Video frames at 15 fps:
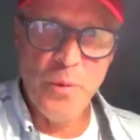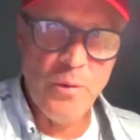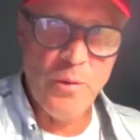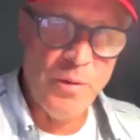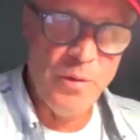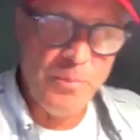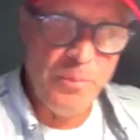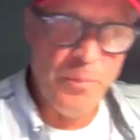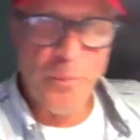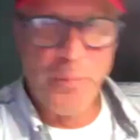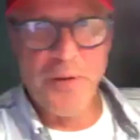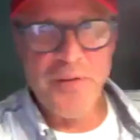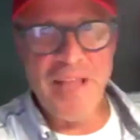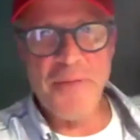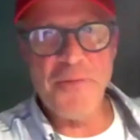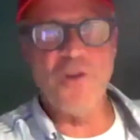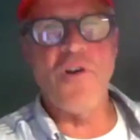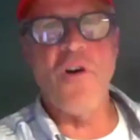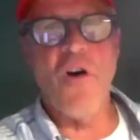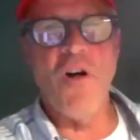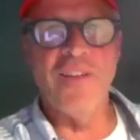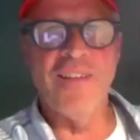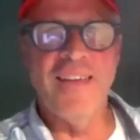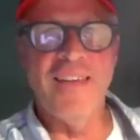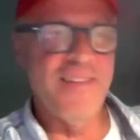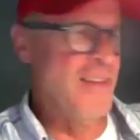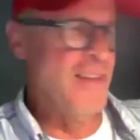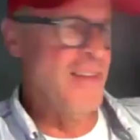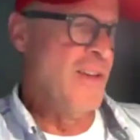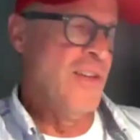we're putting out the call to get
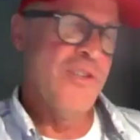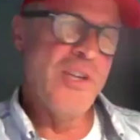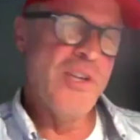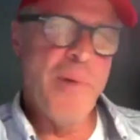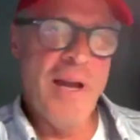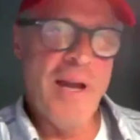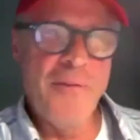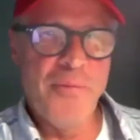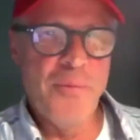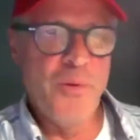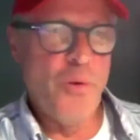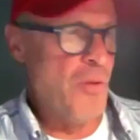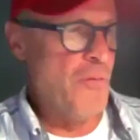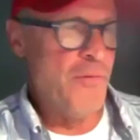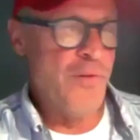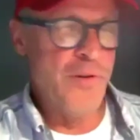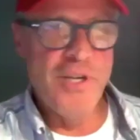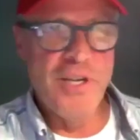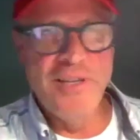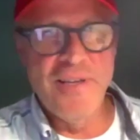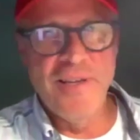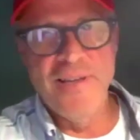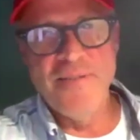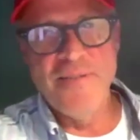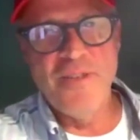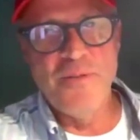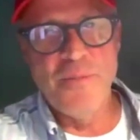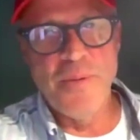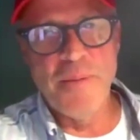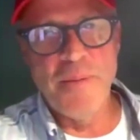somebody from Northern Virginia
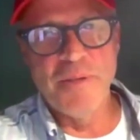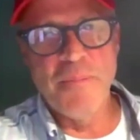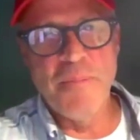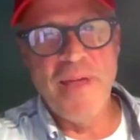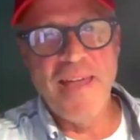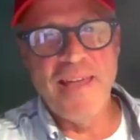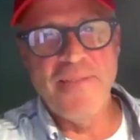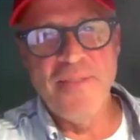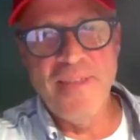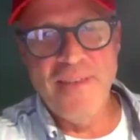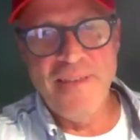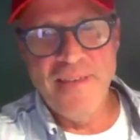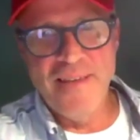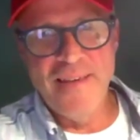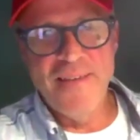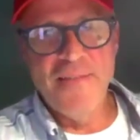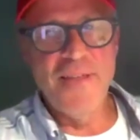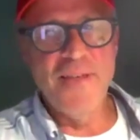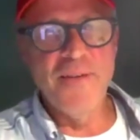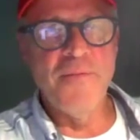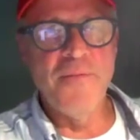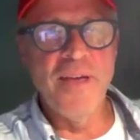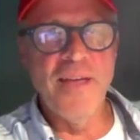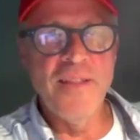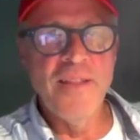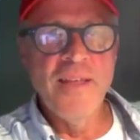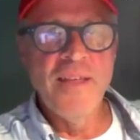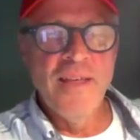to be able to make the event.